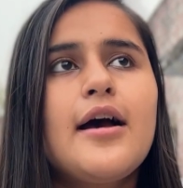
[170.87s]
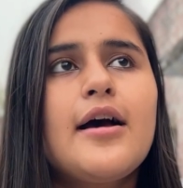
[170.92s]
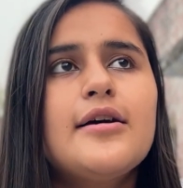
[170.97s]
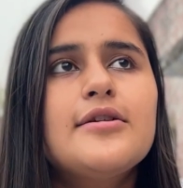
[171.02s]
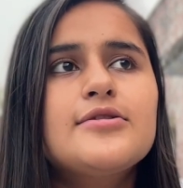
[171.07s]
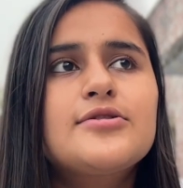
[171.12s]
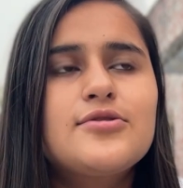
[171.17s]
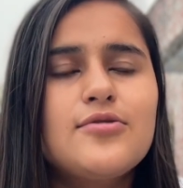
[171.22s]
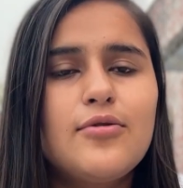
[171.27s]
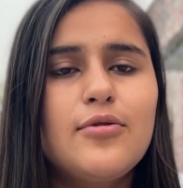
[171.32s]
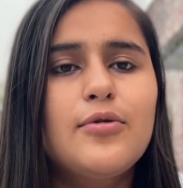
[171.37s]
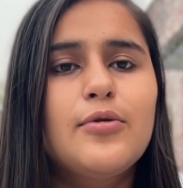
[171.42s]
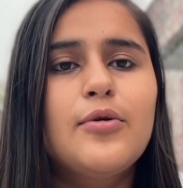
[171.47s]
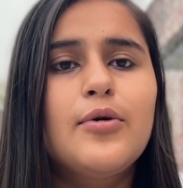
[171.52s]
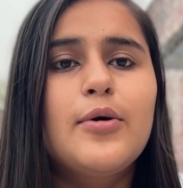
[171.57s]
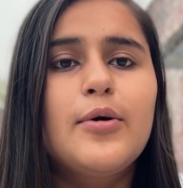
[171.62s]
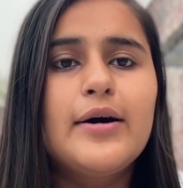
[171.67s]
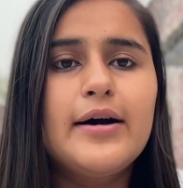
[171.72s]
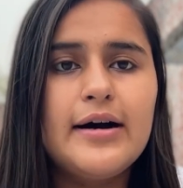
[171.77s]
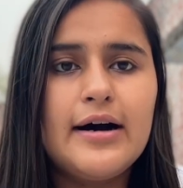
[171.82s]
So
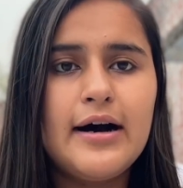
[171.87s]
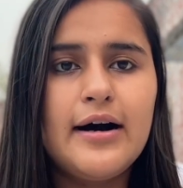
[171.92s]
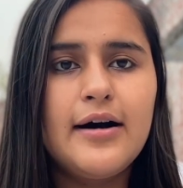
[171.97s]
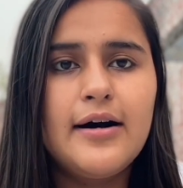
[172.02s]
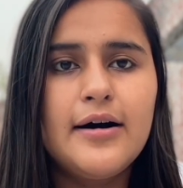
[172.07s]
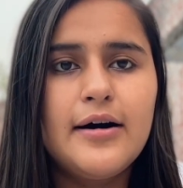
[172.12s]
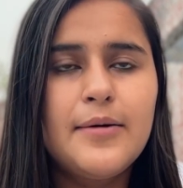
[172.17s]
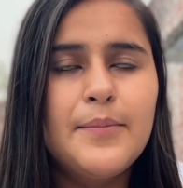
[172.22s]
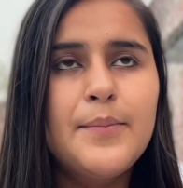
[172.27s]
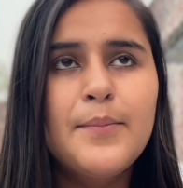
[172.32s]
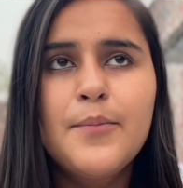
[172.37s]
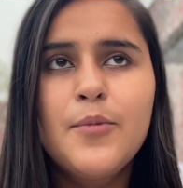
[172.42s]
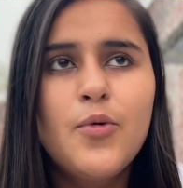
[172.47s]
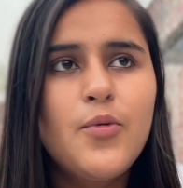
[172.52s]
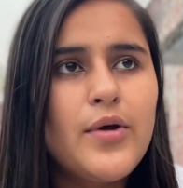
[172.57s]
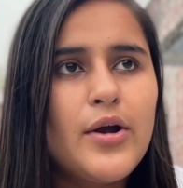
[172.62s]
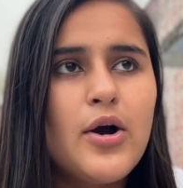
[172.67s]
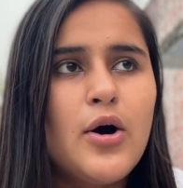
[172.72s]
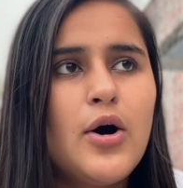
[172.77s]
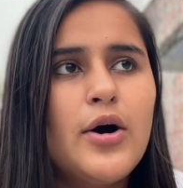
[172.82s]

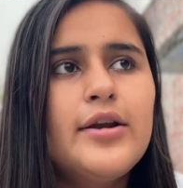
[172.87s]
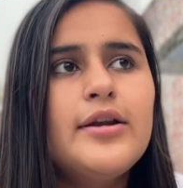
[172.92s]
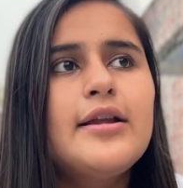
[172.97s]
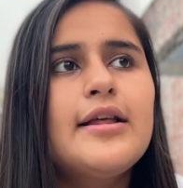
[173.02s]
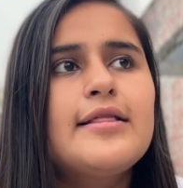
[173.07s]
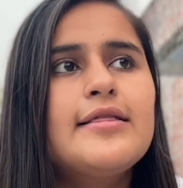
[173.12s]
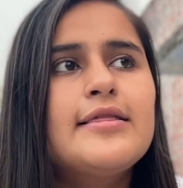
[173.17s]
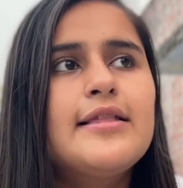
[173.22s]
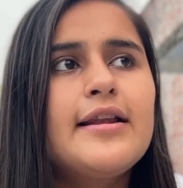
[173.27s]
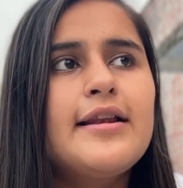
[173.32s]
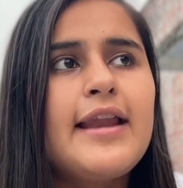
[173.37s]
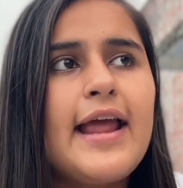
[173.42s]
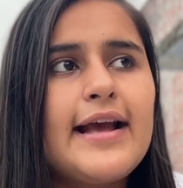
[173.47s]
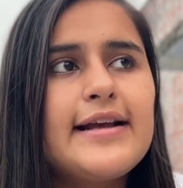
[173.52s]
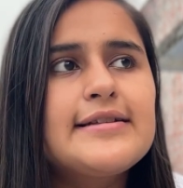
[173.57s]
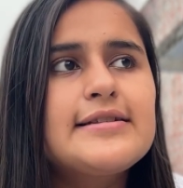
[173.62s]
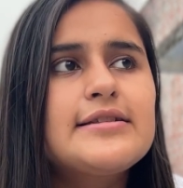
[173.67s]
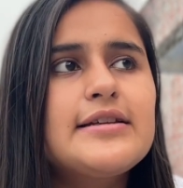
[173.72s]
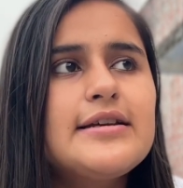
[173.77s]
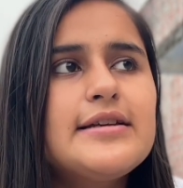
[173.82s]
moving on, the
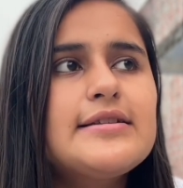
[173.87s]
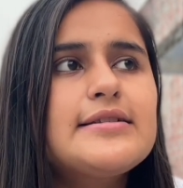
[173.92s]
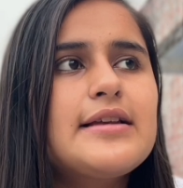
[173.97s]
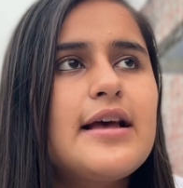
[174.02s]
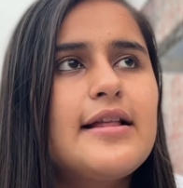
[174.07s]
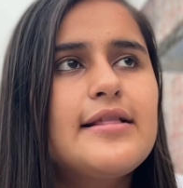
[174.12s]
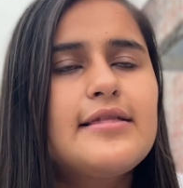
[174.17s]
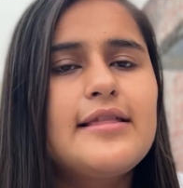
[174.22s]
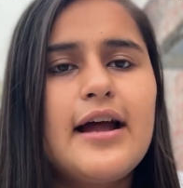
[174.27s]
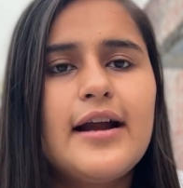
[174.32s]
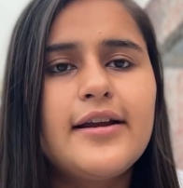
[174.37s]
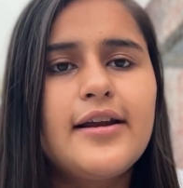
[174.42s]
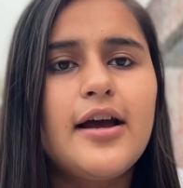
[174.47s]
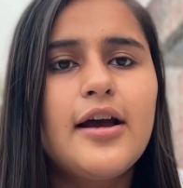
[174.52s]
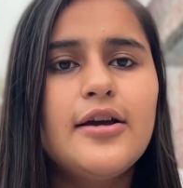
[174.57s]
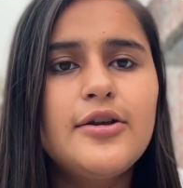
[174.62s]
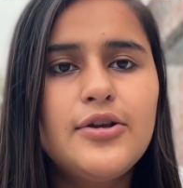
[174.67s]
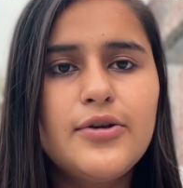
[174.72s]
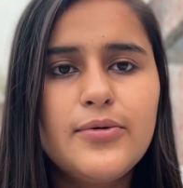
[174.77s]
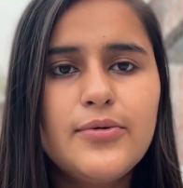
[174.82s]
next is that
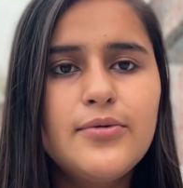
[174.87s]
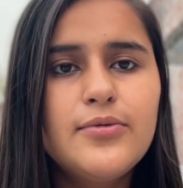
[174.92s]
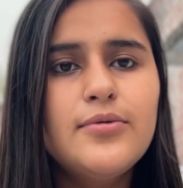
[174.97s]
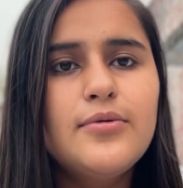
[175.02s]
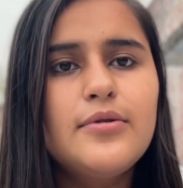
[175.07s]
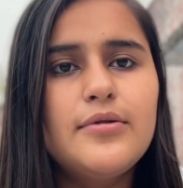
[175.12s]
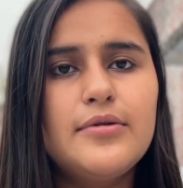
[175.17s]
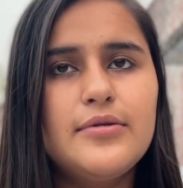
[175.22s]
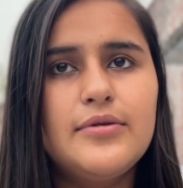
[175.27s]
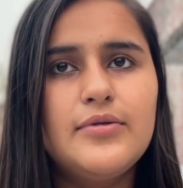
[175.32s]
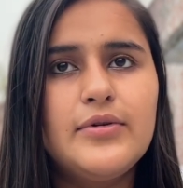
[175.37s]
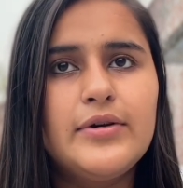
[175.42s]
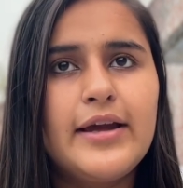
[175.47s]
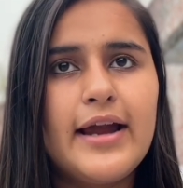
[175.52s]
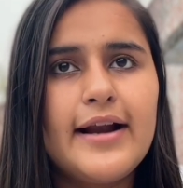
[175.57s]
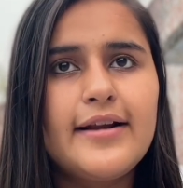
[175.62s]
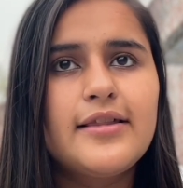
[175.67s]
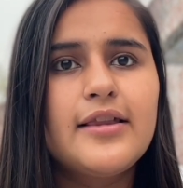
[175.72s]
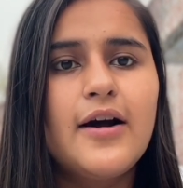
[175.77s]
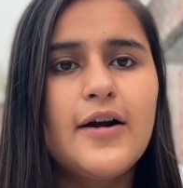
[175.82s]
you
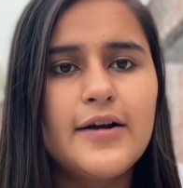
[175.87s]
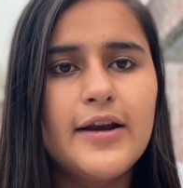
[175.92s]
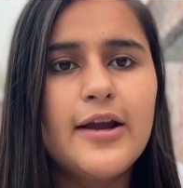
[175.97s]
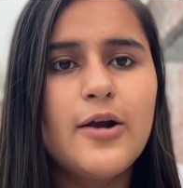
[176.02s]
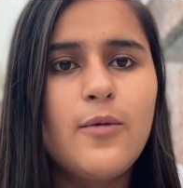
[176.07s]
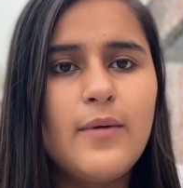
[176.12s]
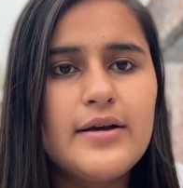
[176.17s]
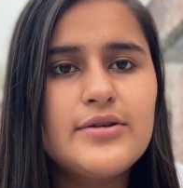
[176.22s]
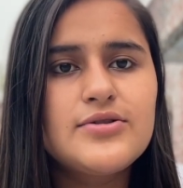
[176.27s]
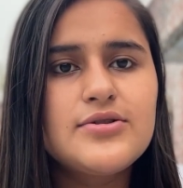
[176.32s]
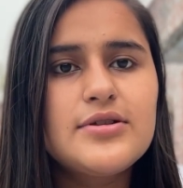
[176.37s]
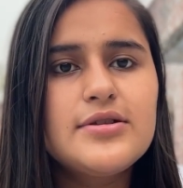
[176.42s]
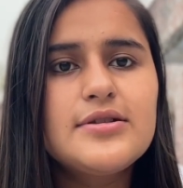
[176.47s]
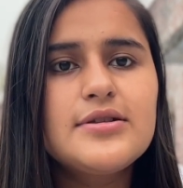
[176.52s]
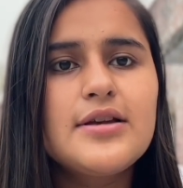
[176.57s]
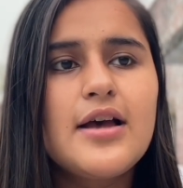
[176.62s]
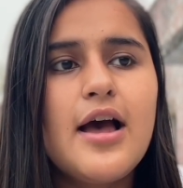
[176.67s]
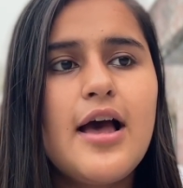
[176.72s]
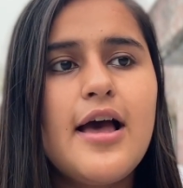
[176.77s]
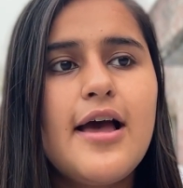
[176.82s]
get 30
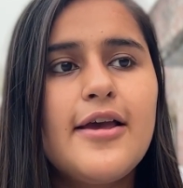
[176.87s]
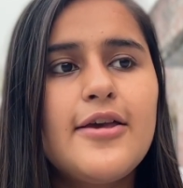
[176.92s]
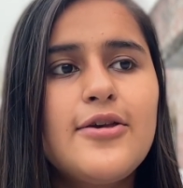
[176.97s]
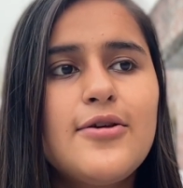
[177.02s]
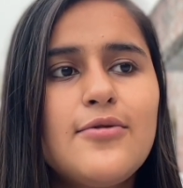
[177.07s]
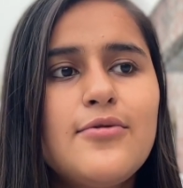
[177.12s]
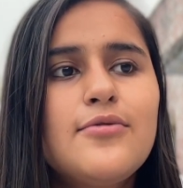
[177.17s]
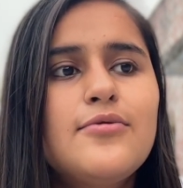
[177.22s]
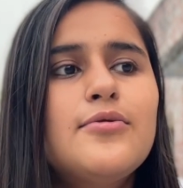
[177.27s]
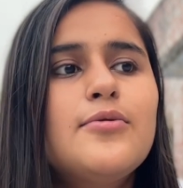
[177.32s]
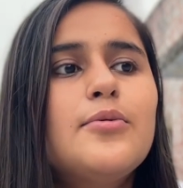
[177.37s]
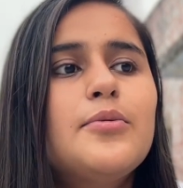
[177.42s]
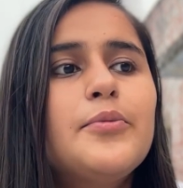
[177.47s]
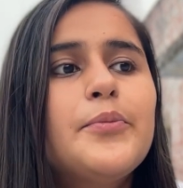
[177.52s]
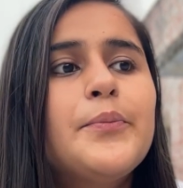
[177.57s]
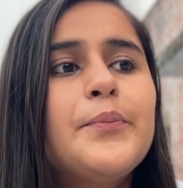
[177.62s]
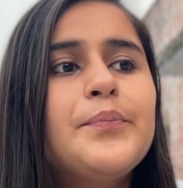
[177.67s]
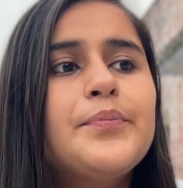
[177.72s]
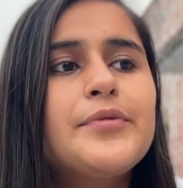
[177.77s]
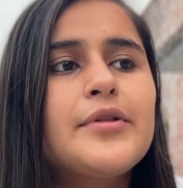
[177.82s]
questions, you
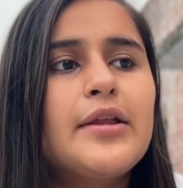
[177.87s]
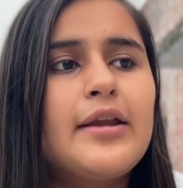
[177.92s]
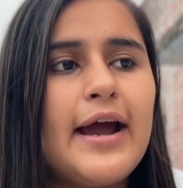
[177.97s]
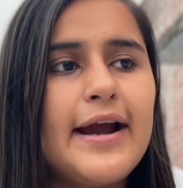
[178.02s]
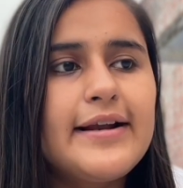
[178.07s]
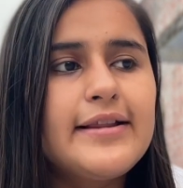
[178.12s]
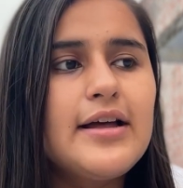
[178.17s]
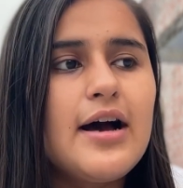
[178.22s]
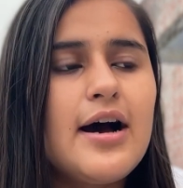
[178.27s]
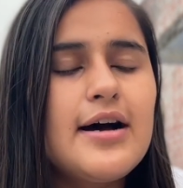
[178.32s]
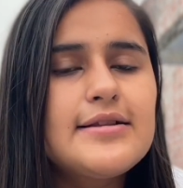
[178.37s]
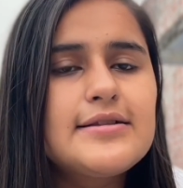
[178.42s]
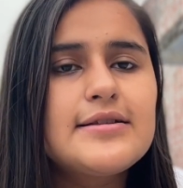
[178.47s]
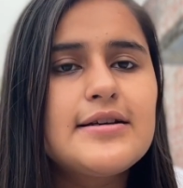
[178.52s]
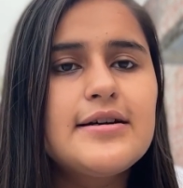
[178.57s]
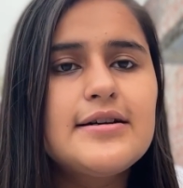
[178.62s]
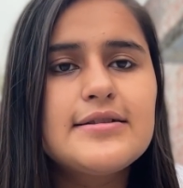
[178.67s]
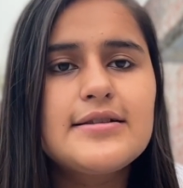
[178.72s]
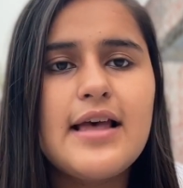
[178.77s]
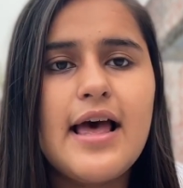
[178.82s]
write the
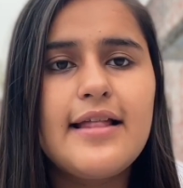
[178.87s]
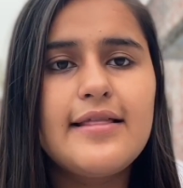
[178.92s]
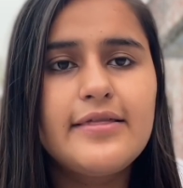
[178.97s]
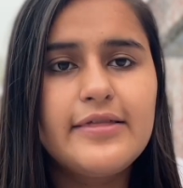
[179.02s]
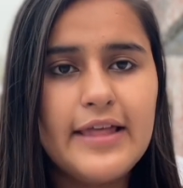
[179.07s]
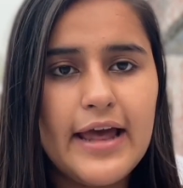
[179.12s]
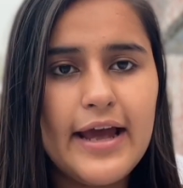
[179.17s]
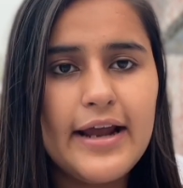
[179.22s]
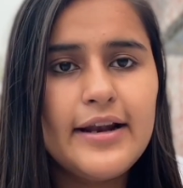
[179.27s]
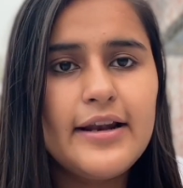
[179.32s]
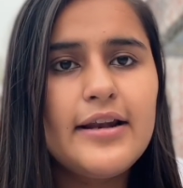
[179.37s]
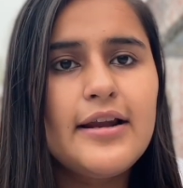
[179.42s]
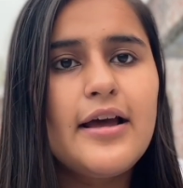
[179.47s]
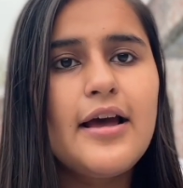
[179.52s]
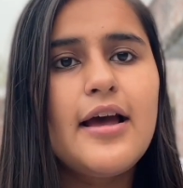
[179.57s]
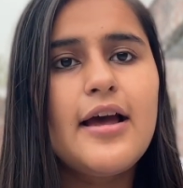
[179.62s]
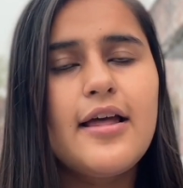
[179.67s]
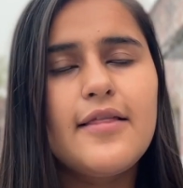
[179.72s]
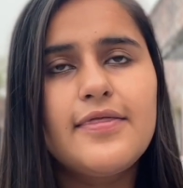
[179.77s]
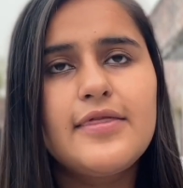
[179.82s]
answers, then
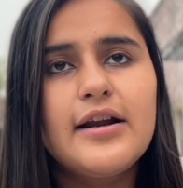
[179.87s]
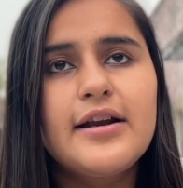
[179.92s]
the